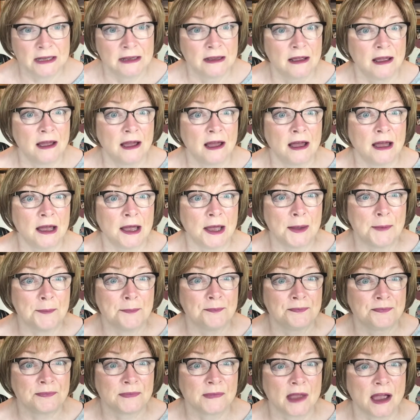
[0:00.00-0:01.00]

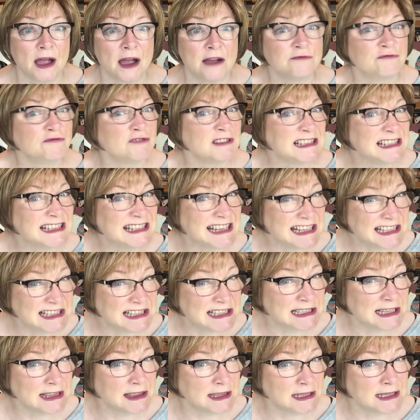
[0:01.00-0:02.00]
I've
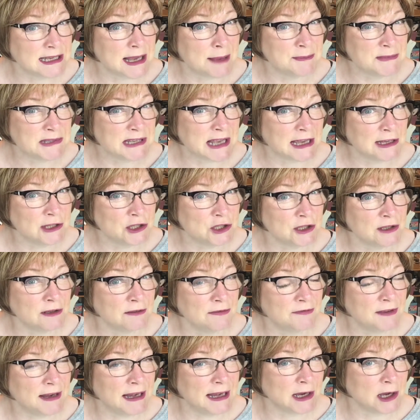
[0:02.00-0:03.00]
resisted the temptation of
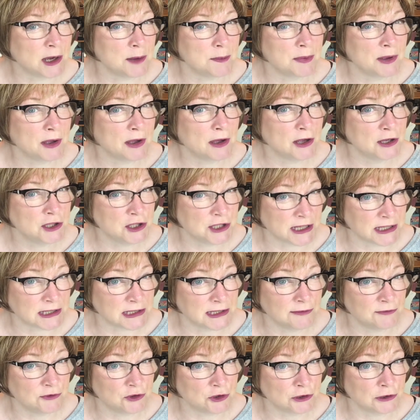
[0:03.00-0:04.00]
filling up her chest
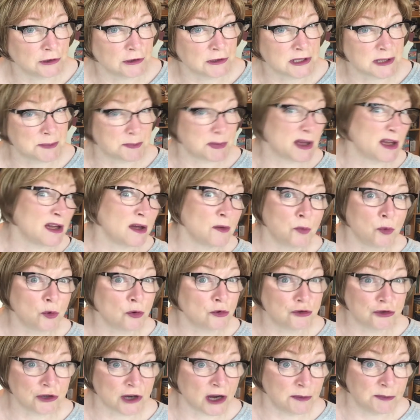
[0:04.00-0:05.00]
of drawers, but her
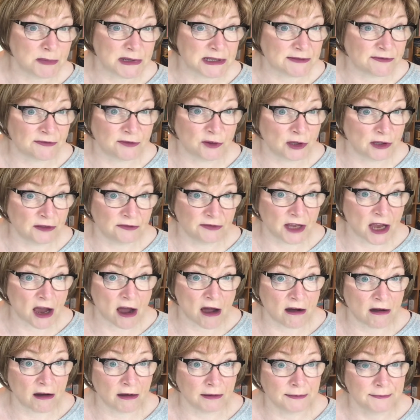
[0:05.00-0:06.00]
wardrobe is full of
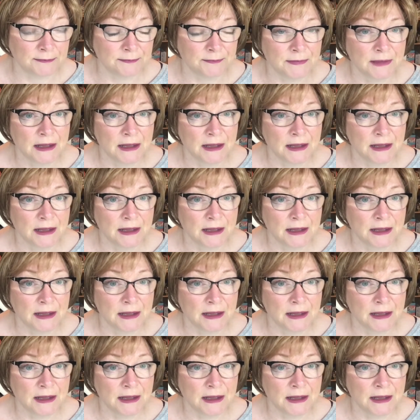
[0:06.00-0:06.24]
yarn.